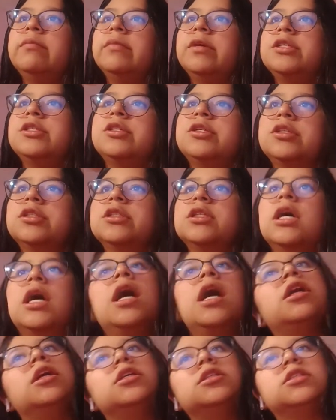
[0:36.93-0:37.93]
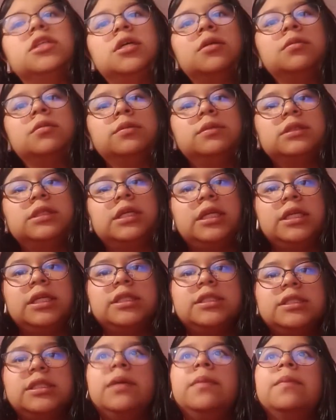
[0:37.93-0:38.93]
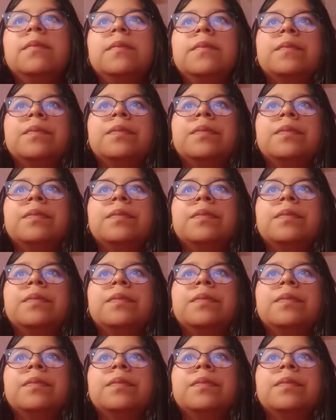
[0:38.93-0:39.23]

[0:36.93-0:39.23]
measures an atom tendency